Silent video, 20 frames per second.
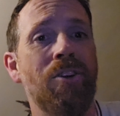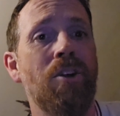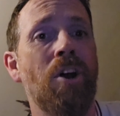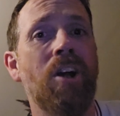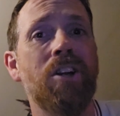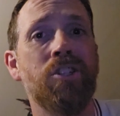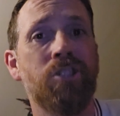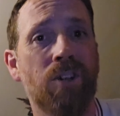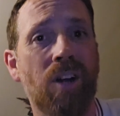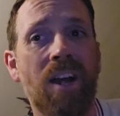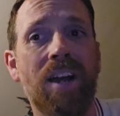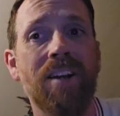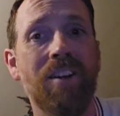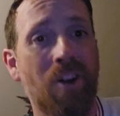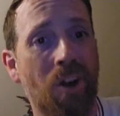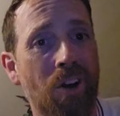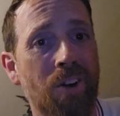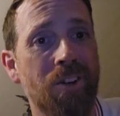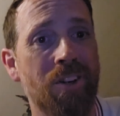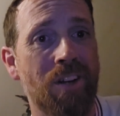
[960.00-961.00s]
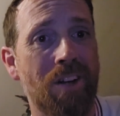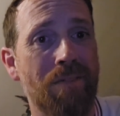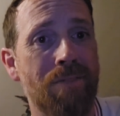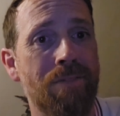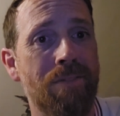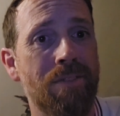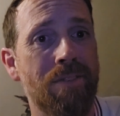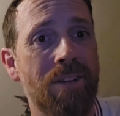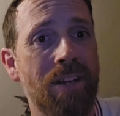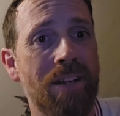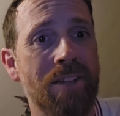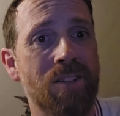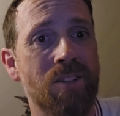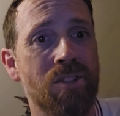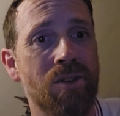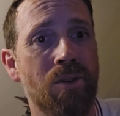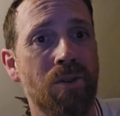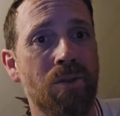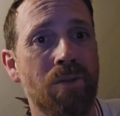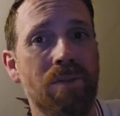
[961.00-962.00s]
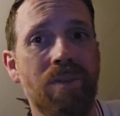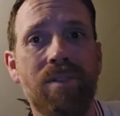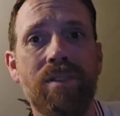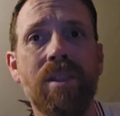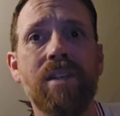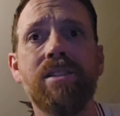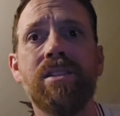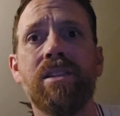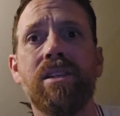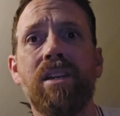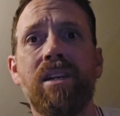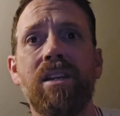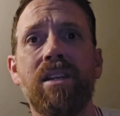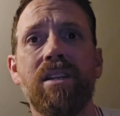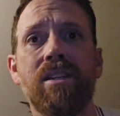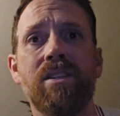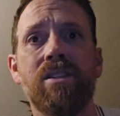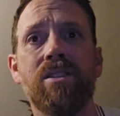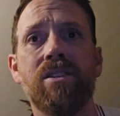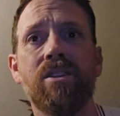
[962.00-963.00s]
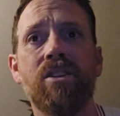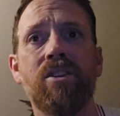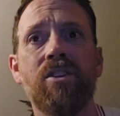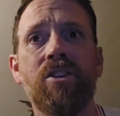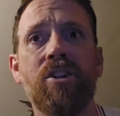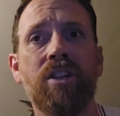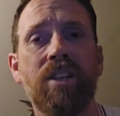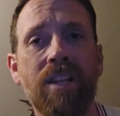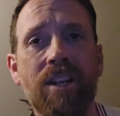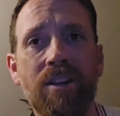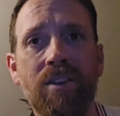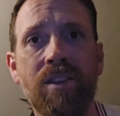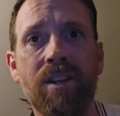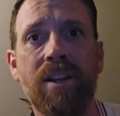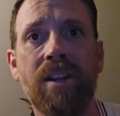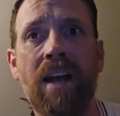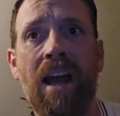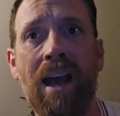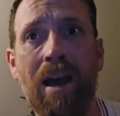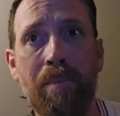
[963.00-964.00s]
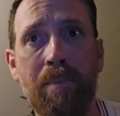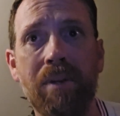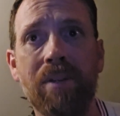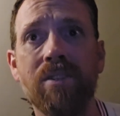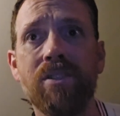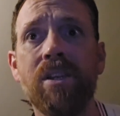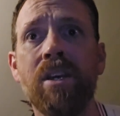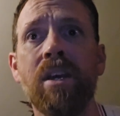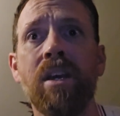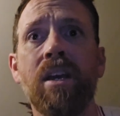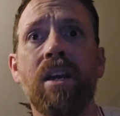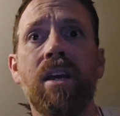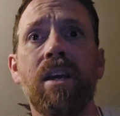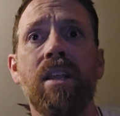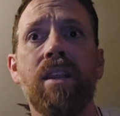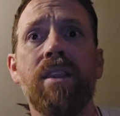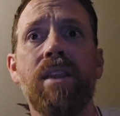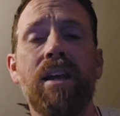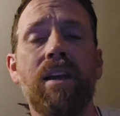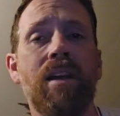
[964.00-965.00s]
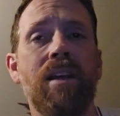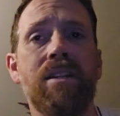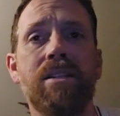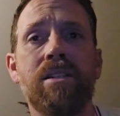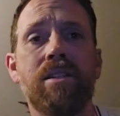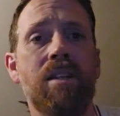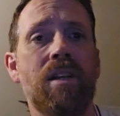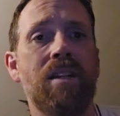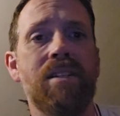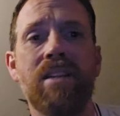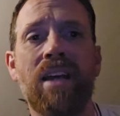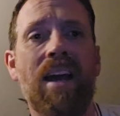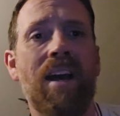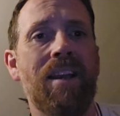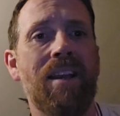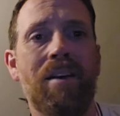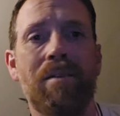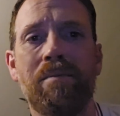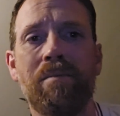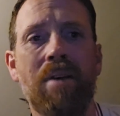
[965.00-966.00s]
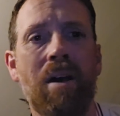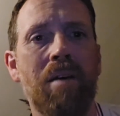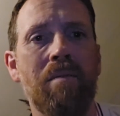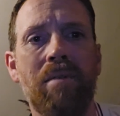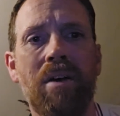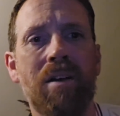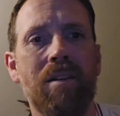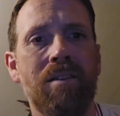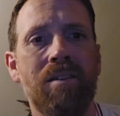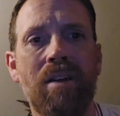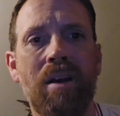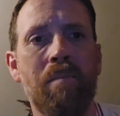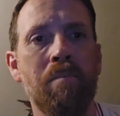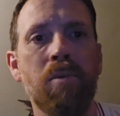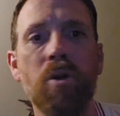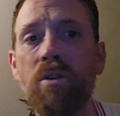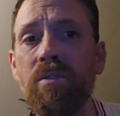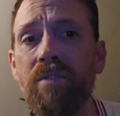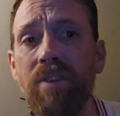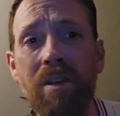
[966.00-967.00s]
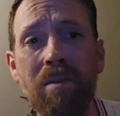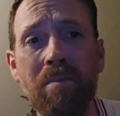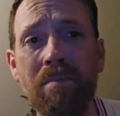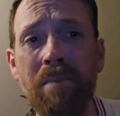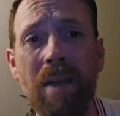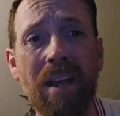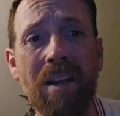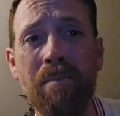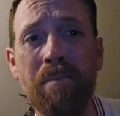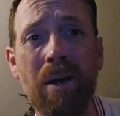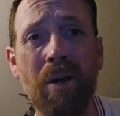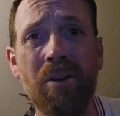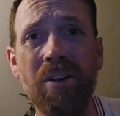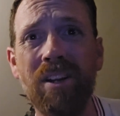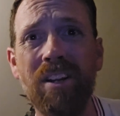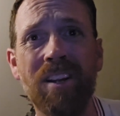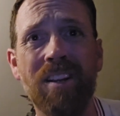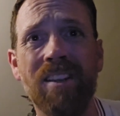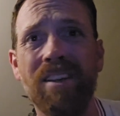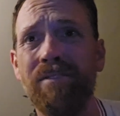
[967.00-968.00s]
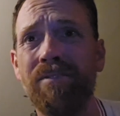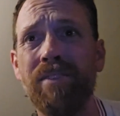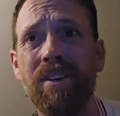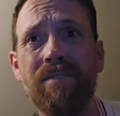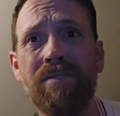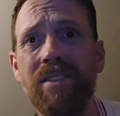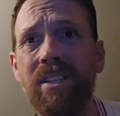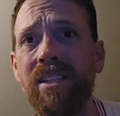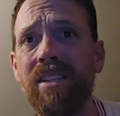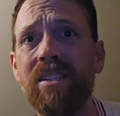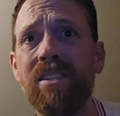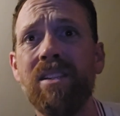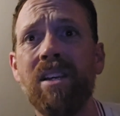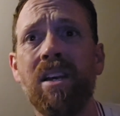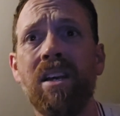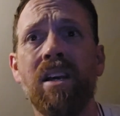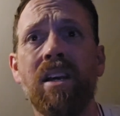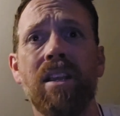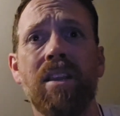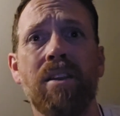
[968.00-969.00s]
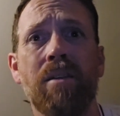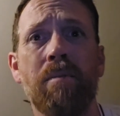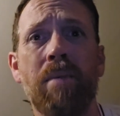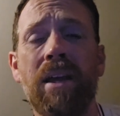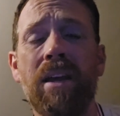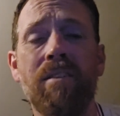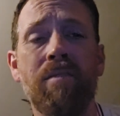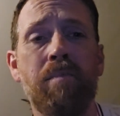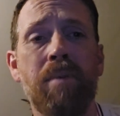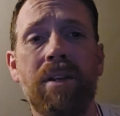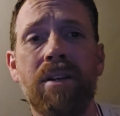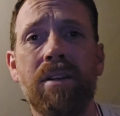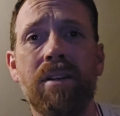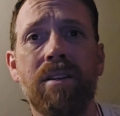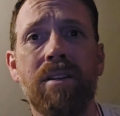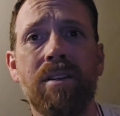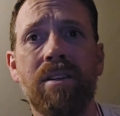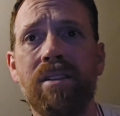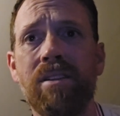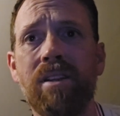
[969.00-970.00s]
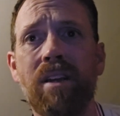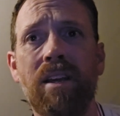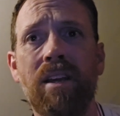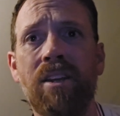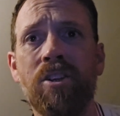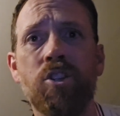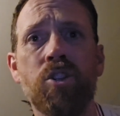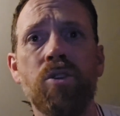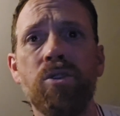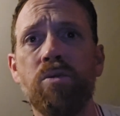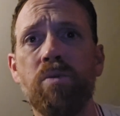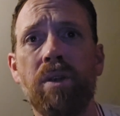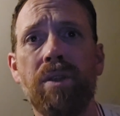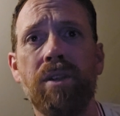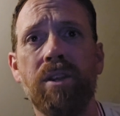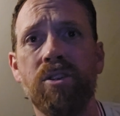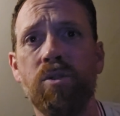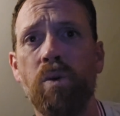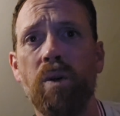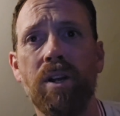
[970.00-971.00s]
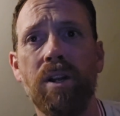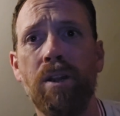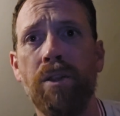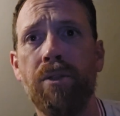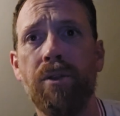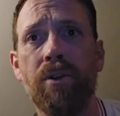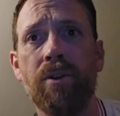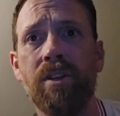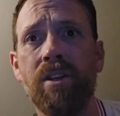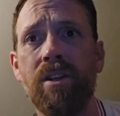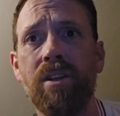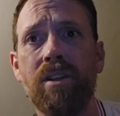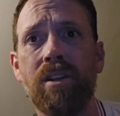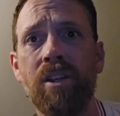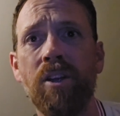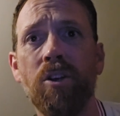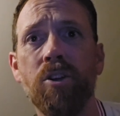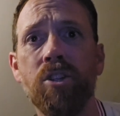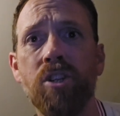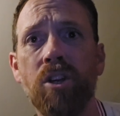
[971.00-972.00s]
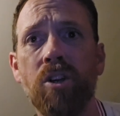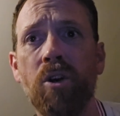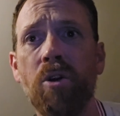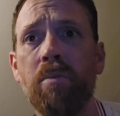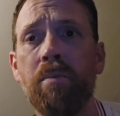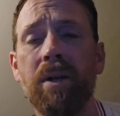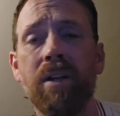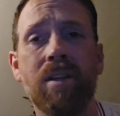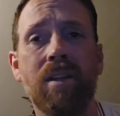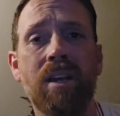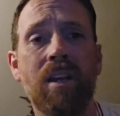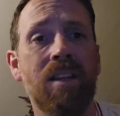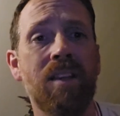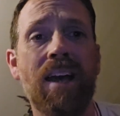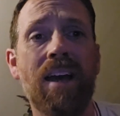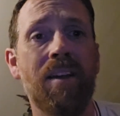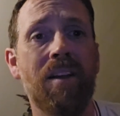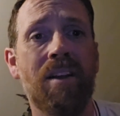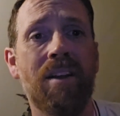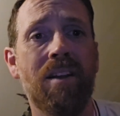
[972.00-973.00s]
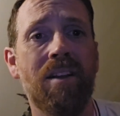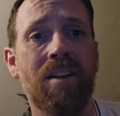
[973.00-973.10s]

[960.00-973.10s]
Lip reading: not trying hard enough. And so this is clear that it happens. It's had a movie made about it in the 50s. There may have been issues with it 20 to 30 years ago, but in that